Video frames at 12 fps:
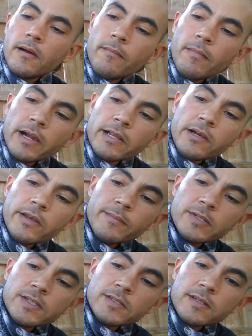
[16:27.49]
My little
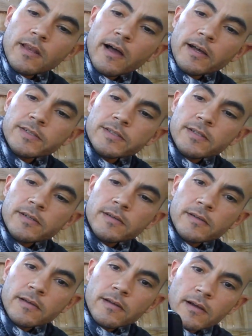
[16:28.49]
nemesis lost
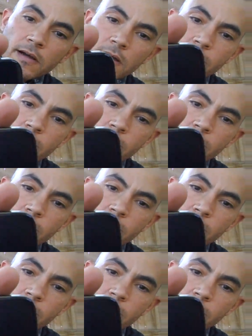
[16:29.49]
a